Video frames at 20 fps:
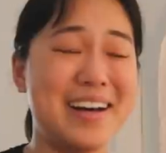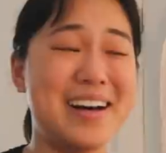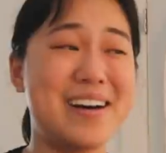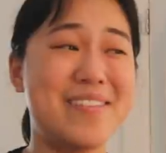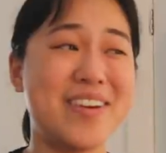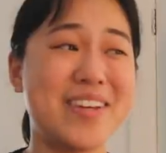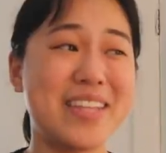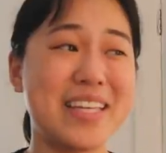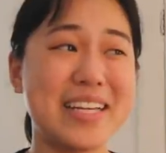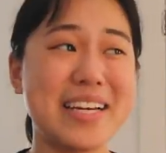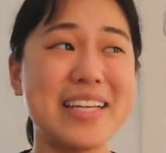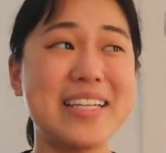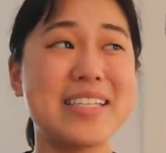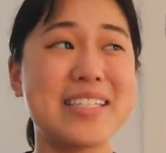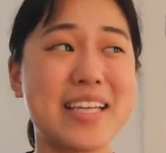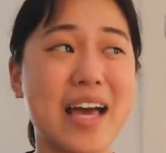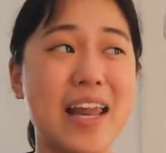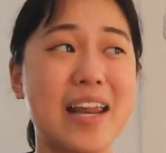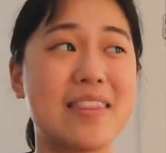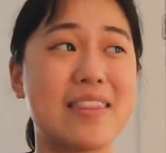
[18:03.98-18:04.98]
Um, I think I
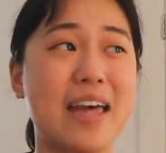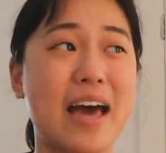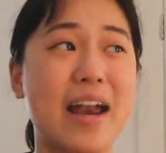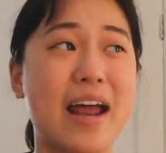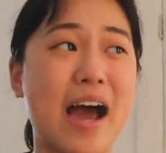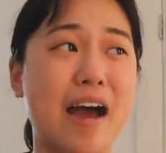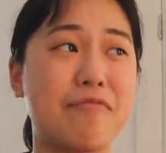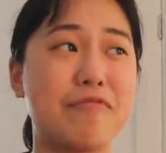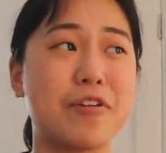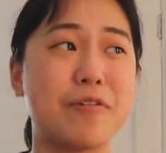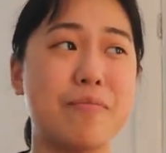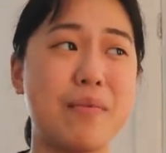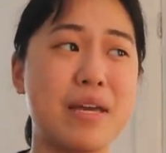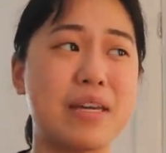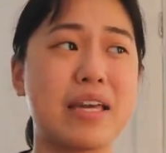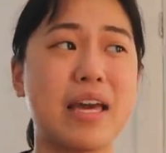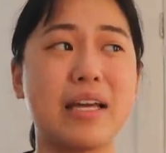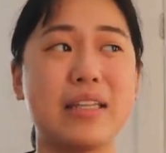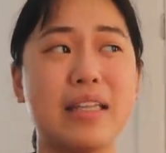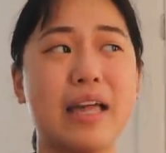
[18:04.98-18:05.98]
decided that after
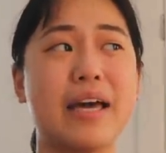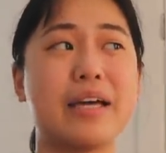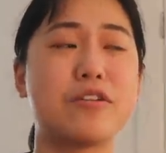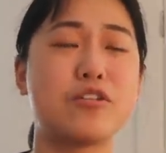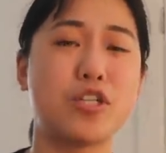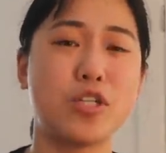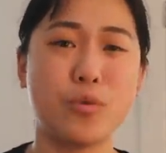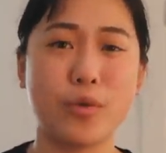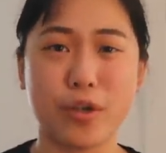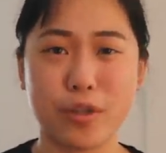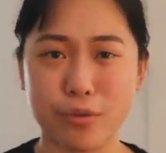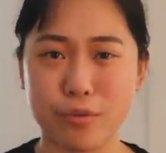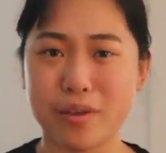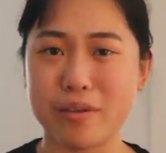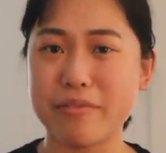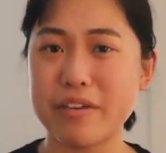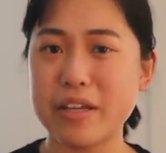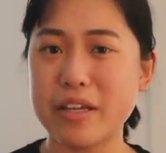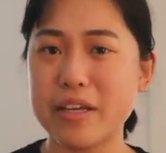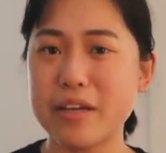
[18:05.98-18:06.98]
making like two or three
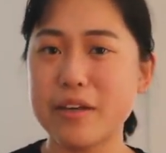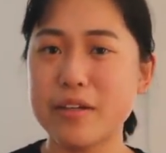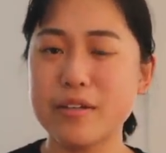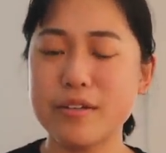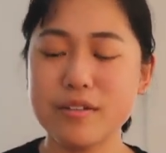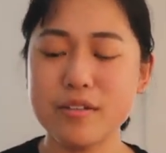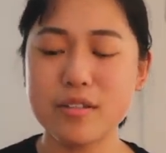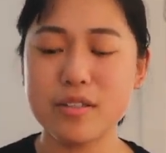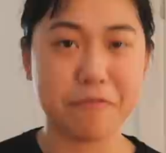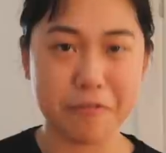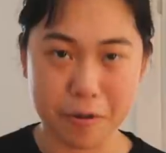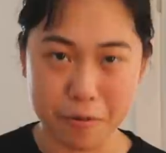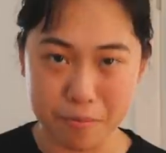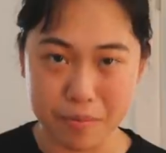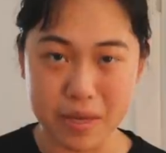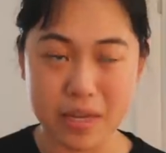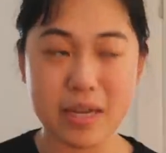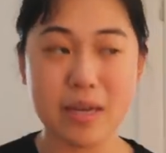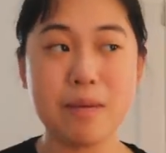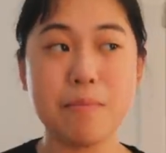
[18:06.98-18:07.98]
videos for
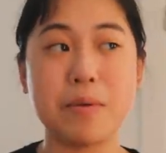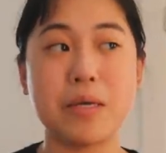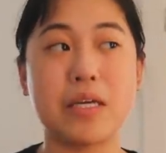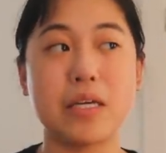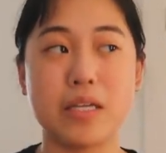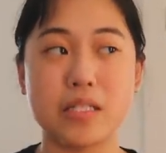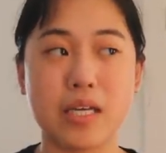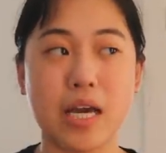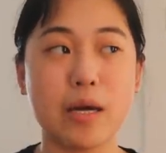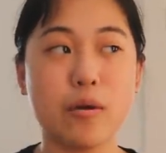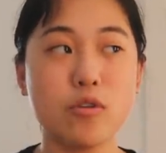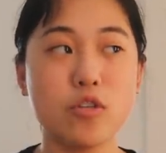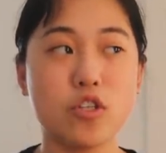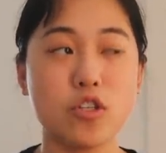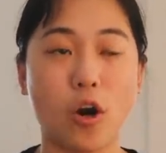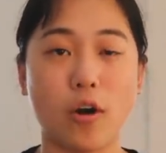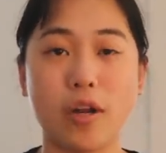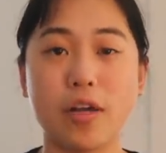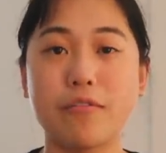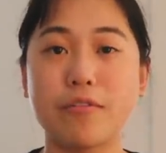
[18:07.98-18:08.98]
me, because I was
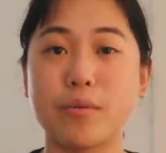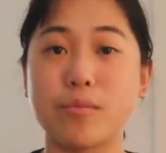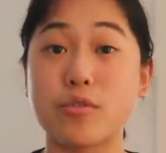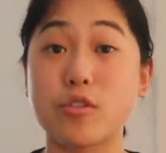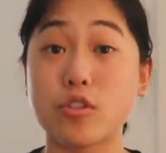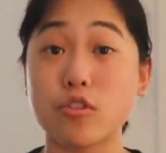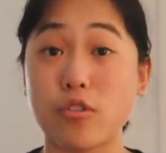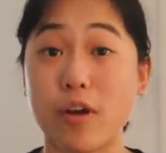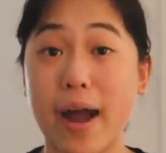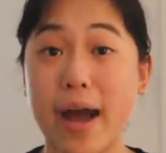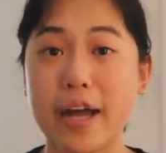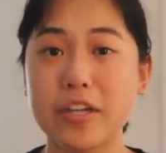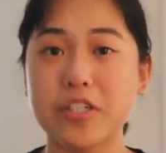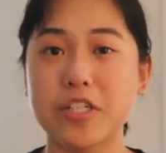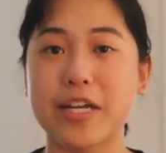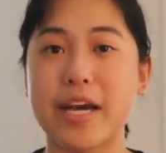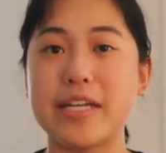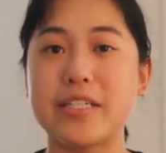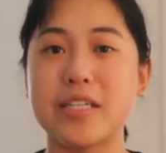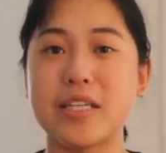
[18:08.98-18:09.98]
starting from scratch,
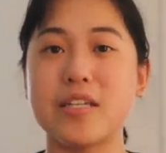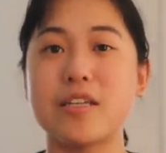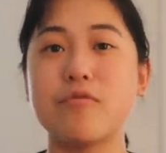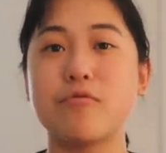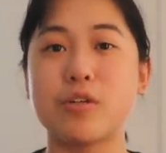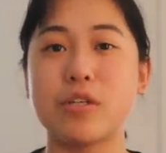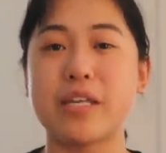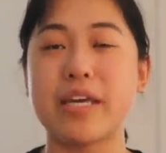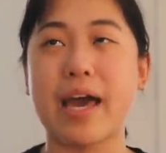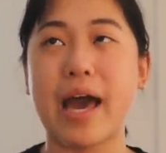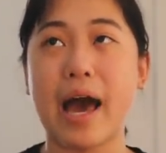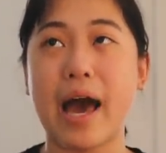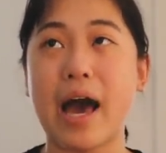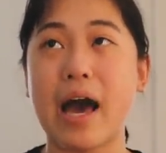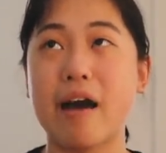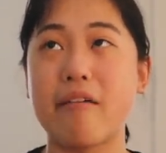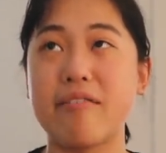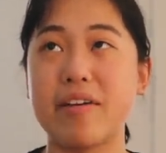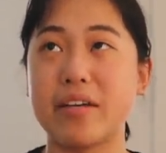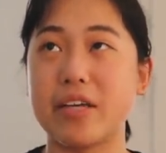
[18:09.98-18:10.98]
like I didn't really
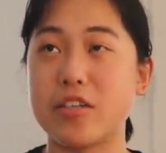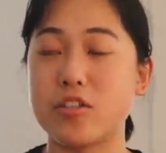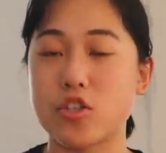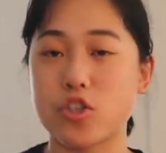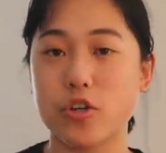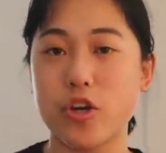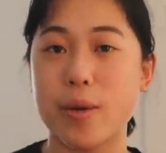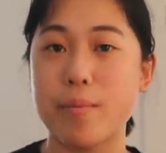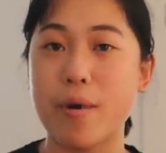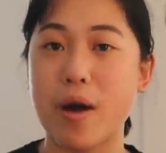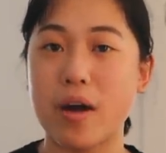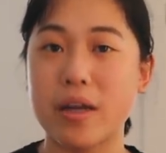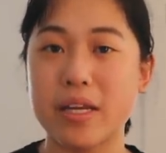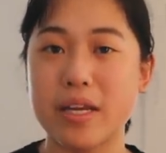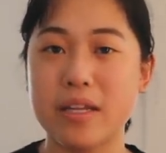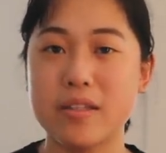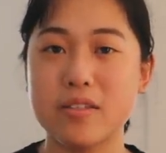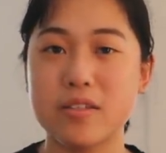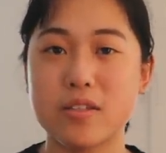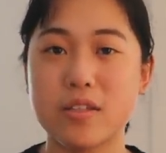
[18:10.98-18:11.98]
have an Instagram
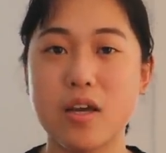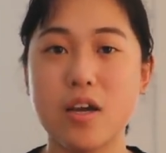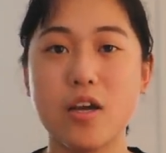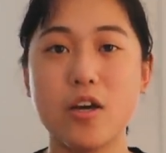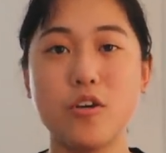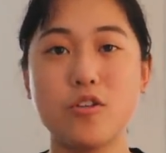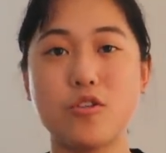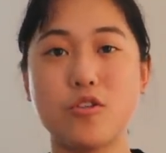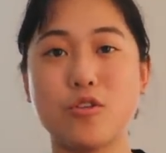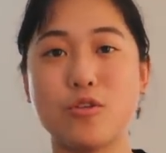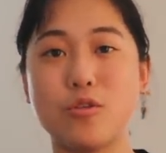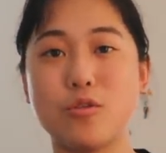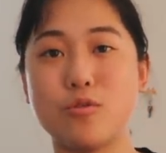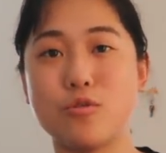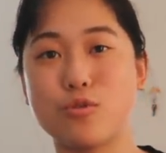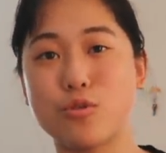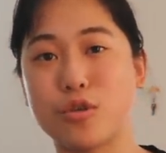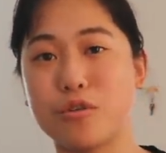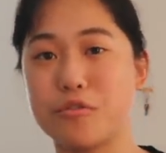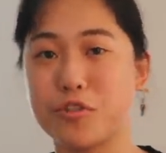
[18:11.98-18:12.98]
audience to
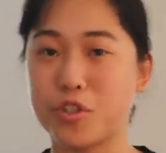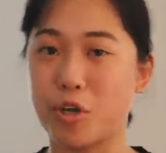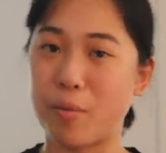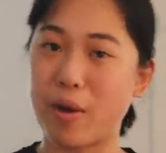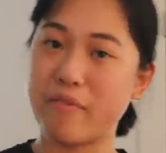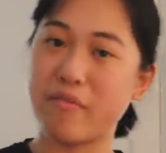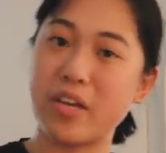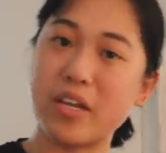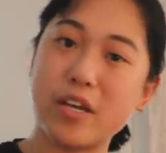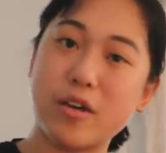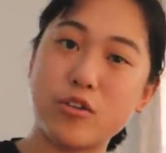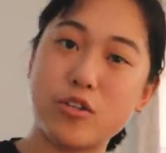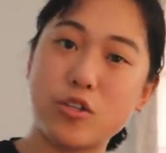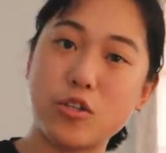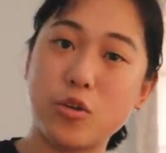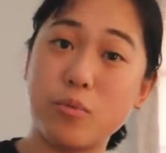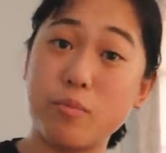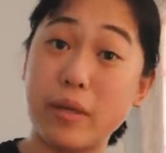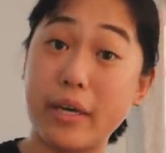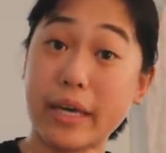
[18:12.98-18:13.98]
sort of show my videos
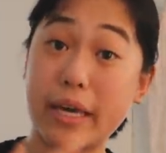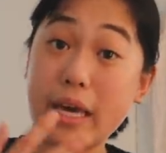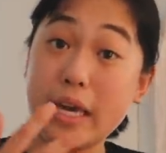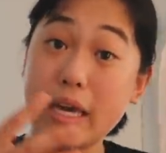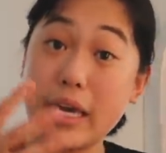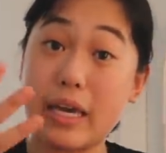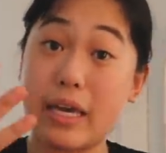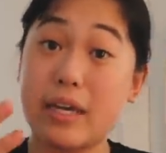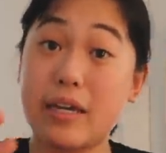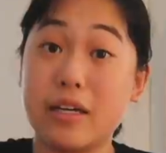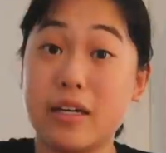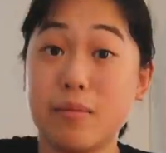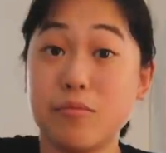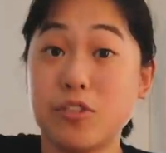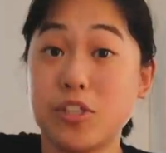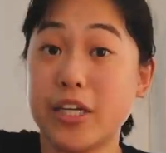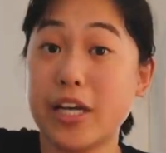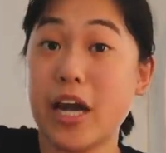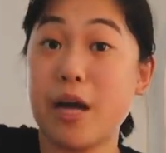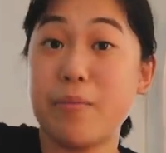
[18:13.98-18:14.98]
to and be like, hey, come
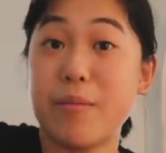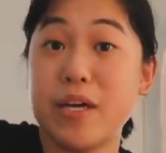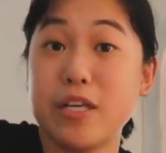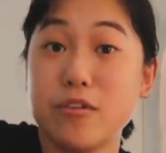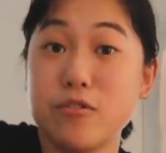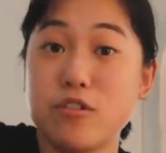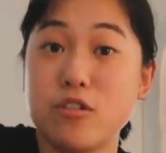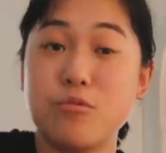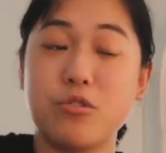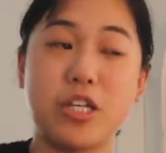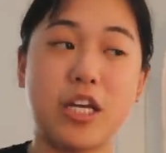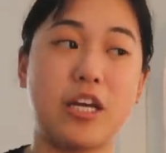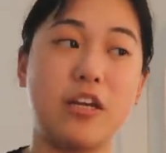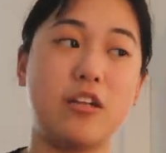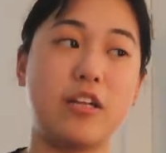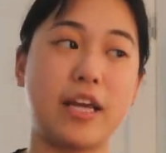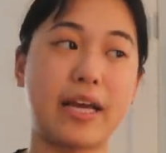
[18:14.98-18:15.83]
check out my YouTube channel.